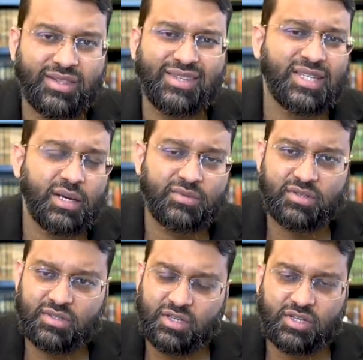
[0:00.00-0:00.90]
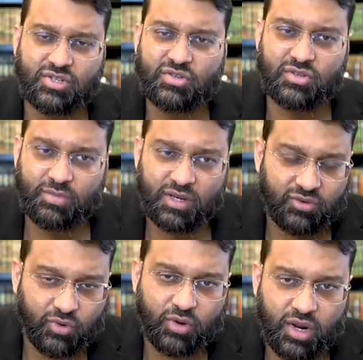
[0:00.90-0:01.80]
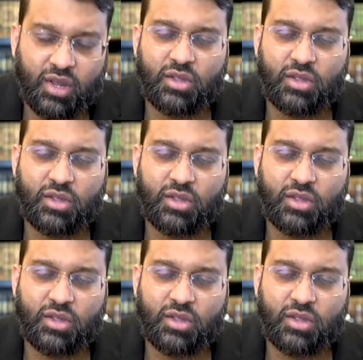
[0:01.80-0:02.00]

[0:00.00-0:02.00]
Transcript: These types of discussions are meant for